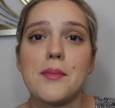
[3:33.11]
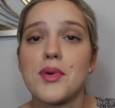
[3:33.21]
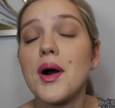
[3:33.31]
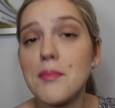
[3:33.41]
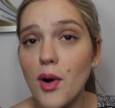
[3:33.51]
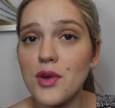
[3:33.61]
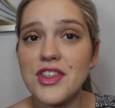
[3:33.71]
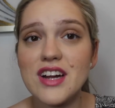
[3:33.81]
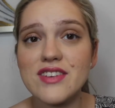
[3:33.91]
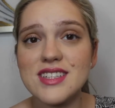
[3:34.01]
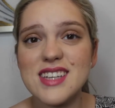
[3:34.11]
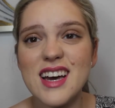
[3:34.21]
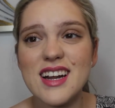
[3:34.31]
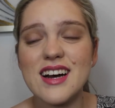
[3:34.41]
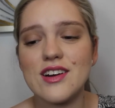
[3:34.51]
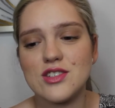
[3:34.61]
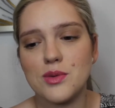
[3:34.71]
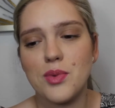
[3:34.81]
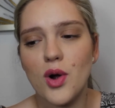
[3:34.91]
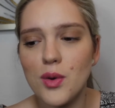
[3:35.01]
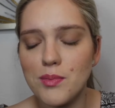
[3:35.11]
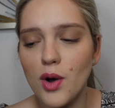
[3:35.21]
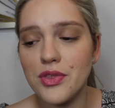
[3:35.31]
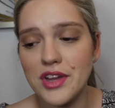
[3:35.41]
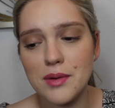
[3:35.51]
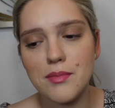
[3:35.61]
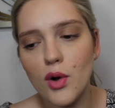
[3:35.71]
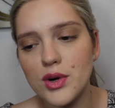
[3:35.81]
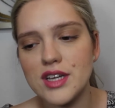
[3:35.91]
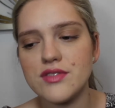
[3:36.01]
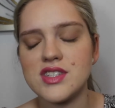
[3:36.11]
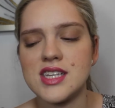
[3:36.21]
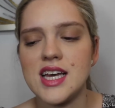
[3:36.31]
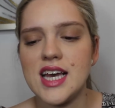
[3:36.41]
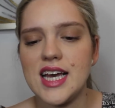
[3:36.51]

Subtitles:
promote their vendetta or to promote their motives.